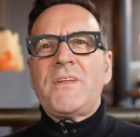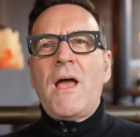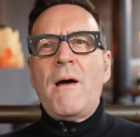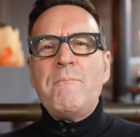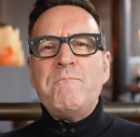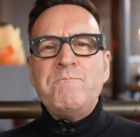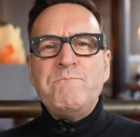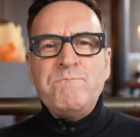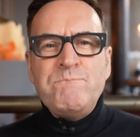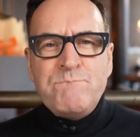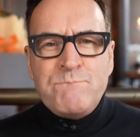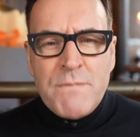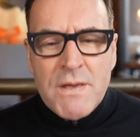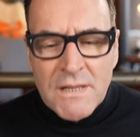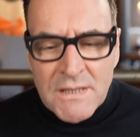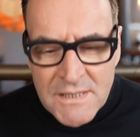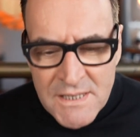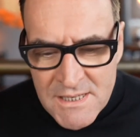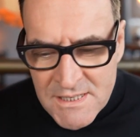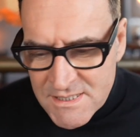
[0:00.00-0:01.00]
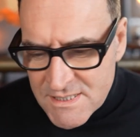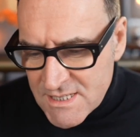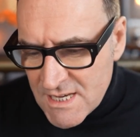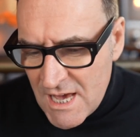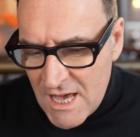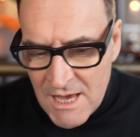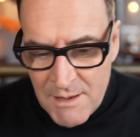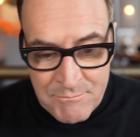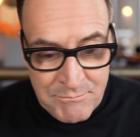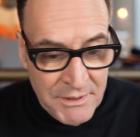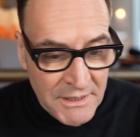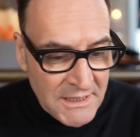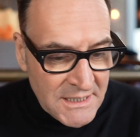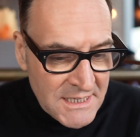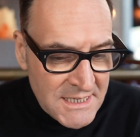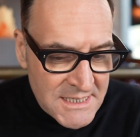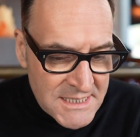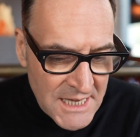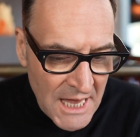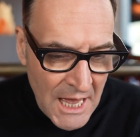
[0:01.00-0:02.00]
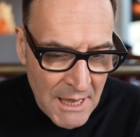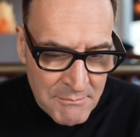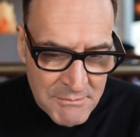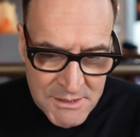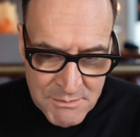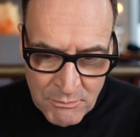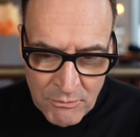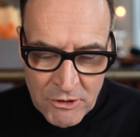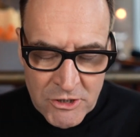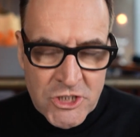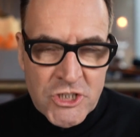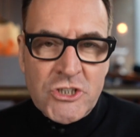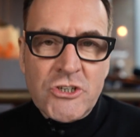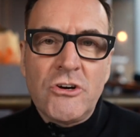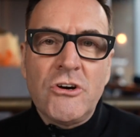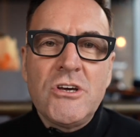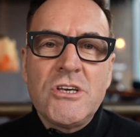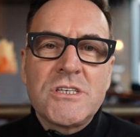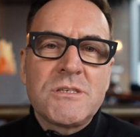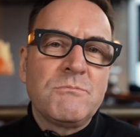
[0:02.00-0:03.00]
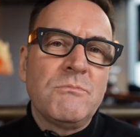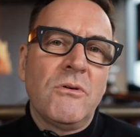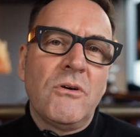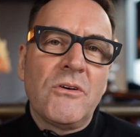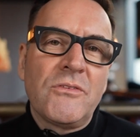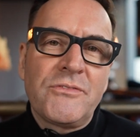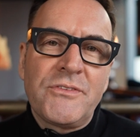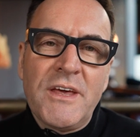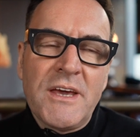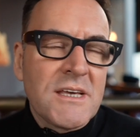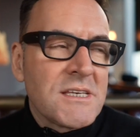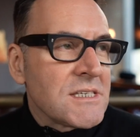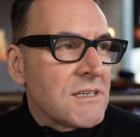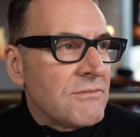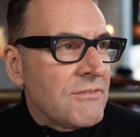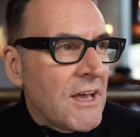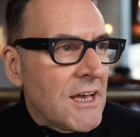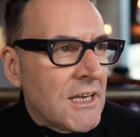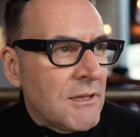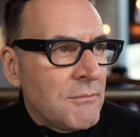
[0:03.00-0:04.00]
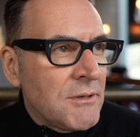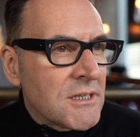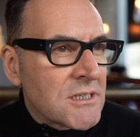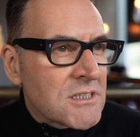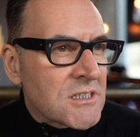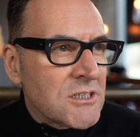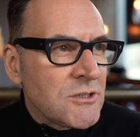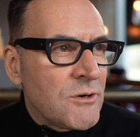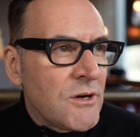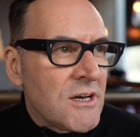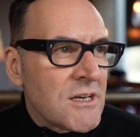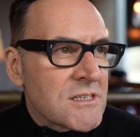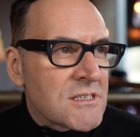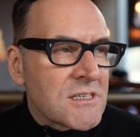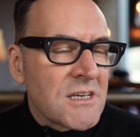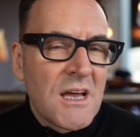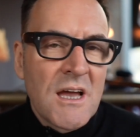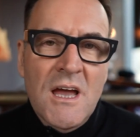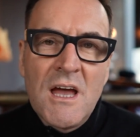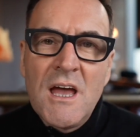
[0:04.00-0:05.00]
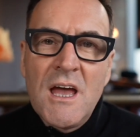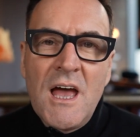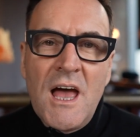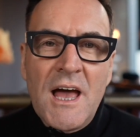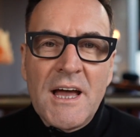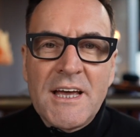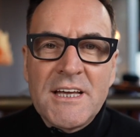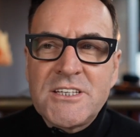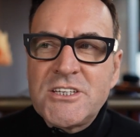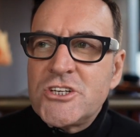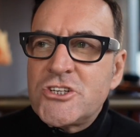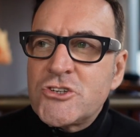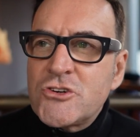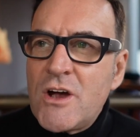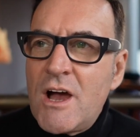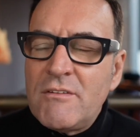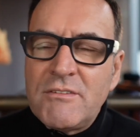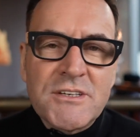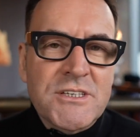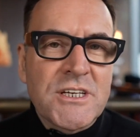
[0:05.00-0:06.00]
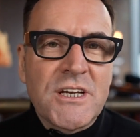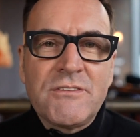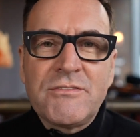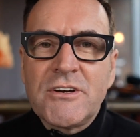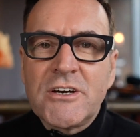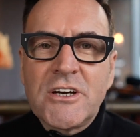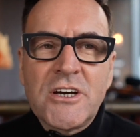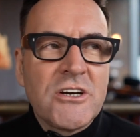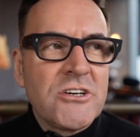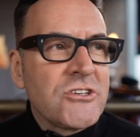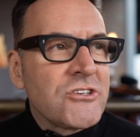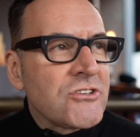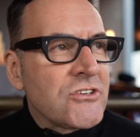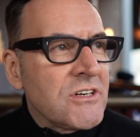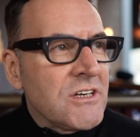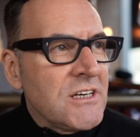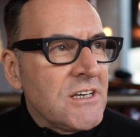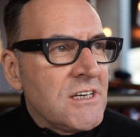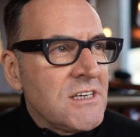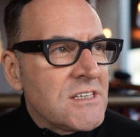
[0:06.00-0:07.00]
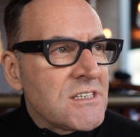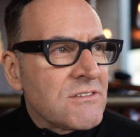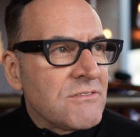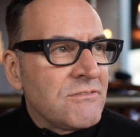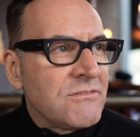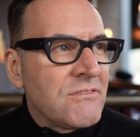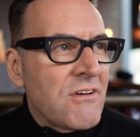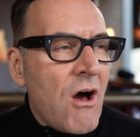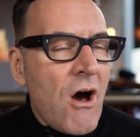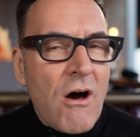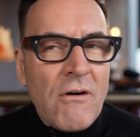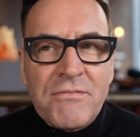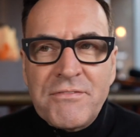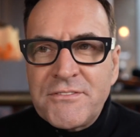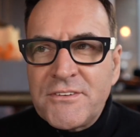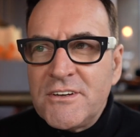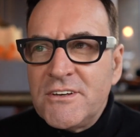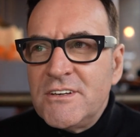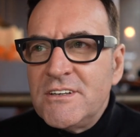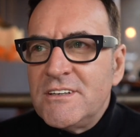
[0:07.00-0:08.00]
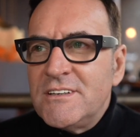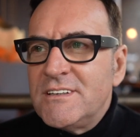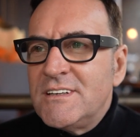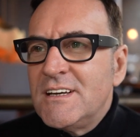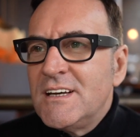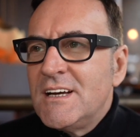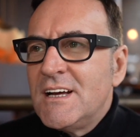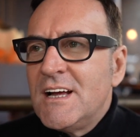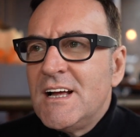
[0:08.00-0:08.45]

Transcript: a billion times more choice, more things available to us. I get to travel to different countries often.